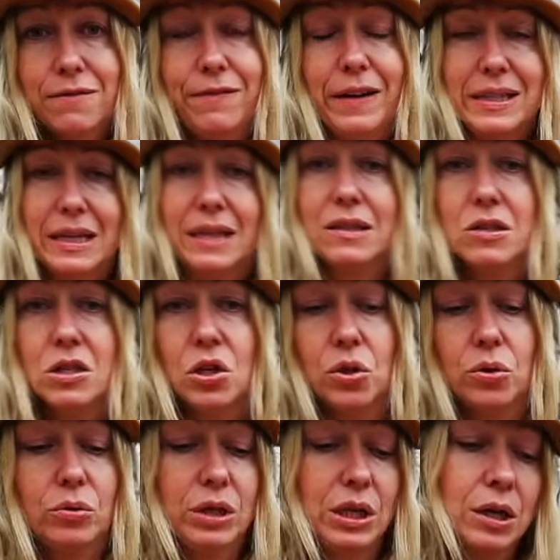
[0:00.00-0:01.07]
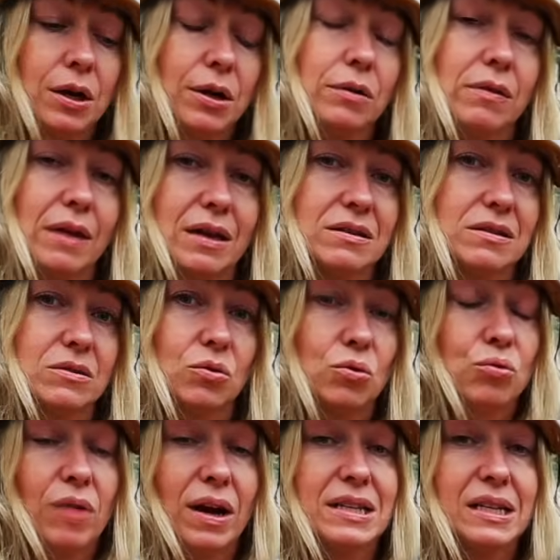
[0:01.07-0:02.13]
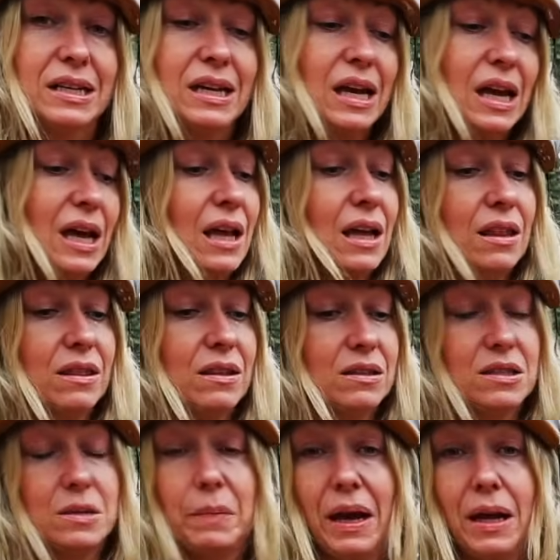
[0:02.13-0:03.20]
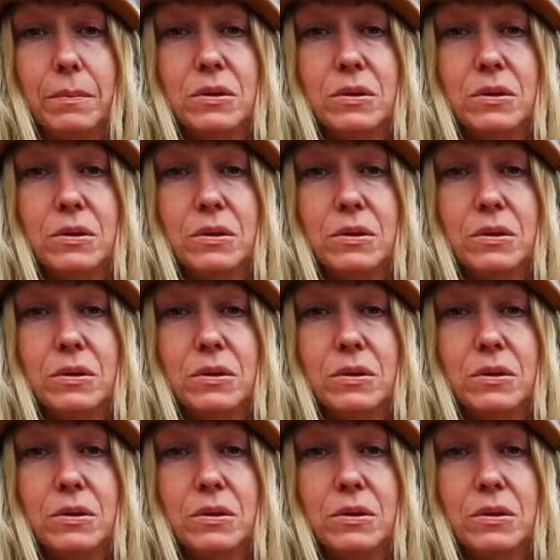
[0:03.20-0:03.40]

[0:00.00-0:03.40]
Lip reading: fit into. You know, there's already the debate